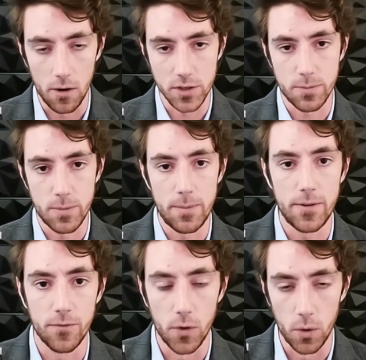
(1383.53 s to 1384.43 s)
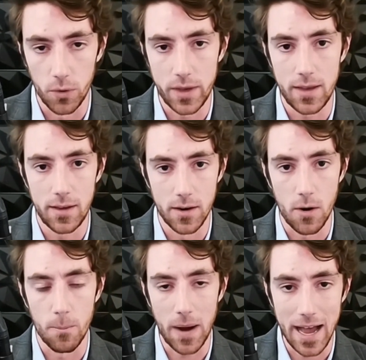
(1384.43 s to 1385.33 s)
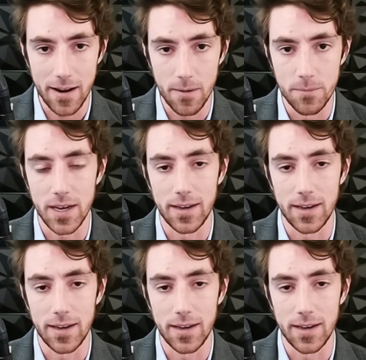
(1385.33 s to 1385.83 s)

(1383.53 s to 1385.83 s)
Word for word: alts maybe fully, you know, bottomed